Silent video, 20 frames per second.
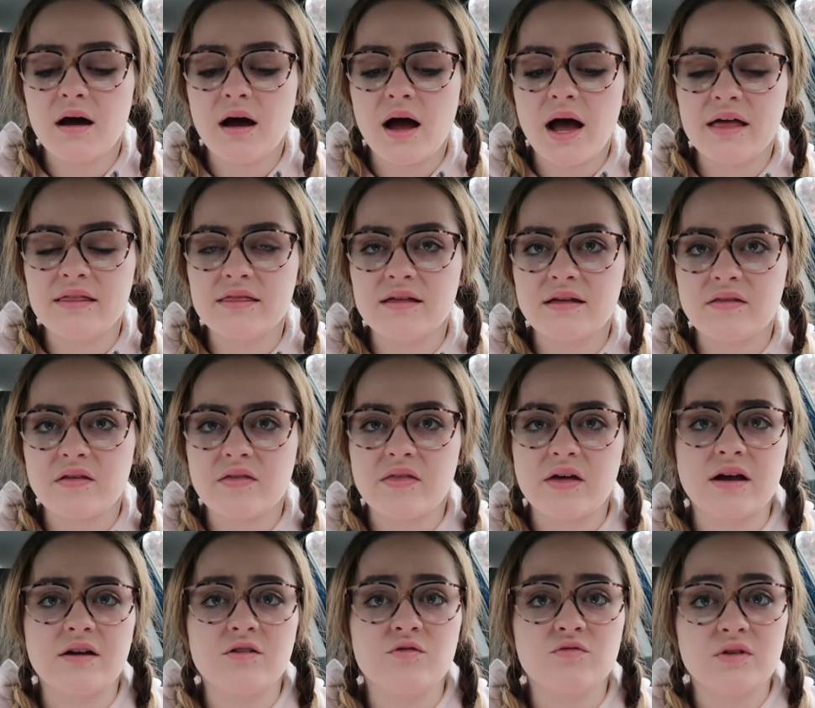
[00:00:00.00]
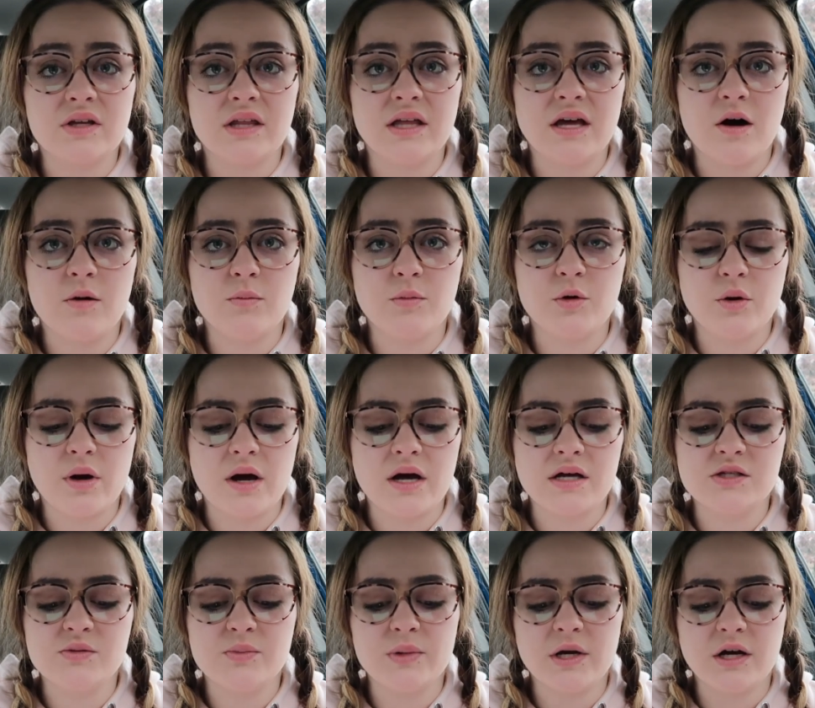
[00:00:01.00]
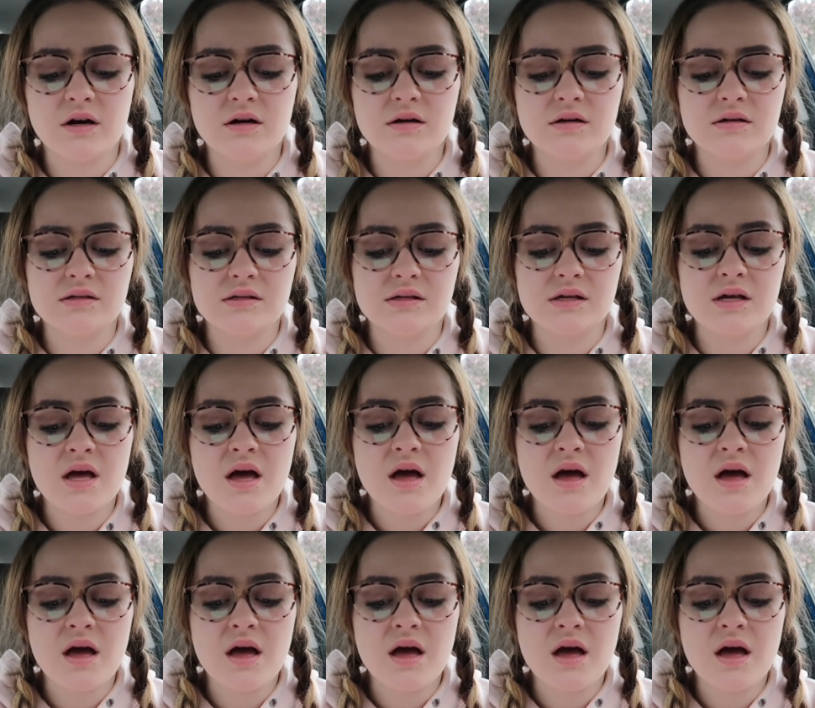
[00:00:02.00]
I think that could really help you guys, because